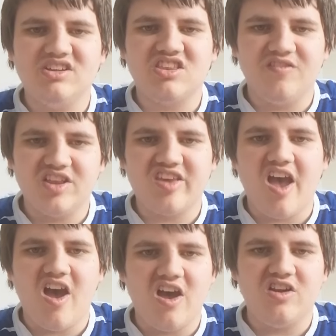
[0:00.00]
It's the
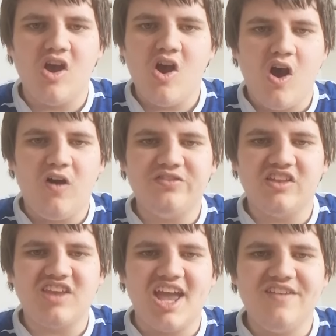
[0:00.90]
return of
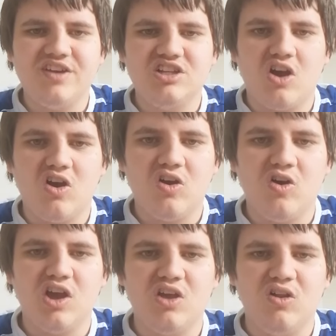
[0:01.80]
the David
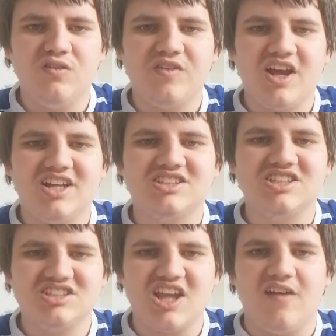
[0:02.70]
Hoyle
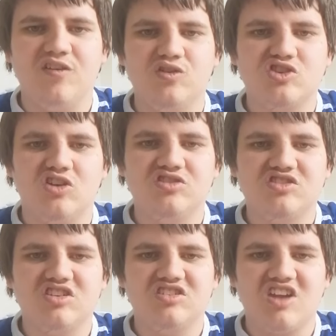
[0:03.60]
versus Daryl
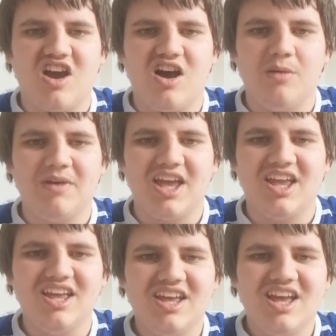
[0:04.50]
Johnson
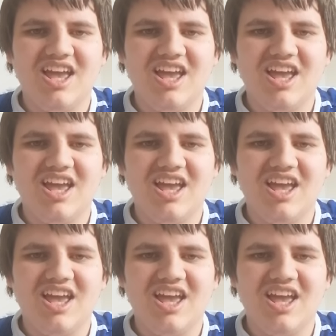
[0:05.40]
derby.